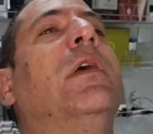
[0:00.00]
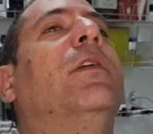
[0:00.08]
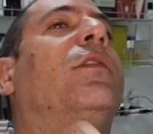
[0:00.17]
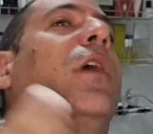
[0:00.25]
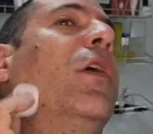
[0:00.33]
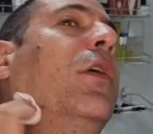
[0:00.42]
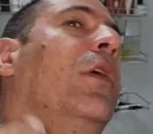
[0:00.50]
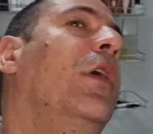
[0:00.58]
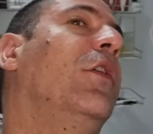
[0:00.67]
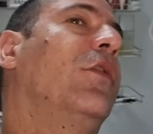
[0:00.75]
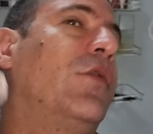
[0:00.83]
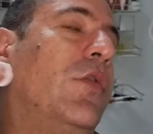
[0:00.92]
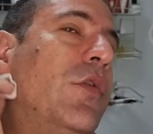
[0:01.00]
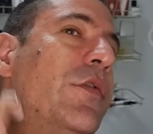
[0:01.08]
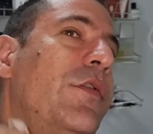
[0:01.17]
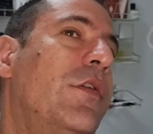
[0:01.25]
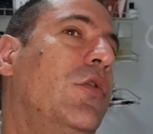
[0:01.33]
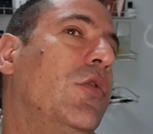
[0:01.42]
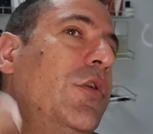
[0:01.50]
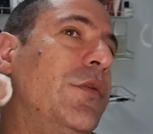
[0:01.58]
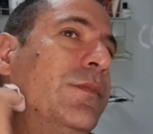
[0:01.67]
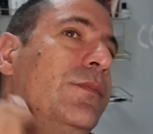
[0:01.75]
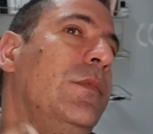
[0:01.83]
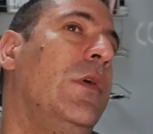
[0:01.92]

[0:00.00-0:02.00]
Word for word: So saws are good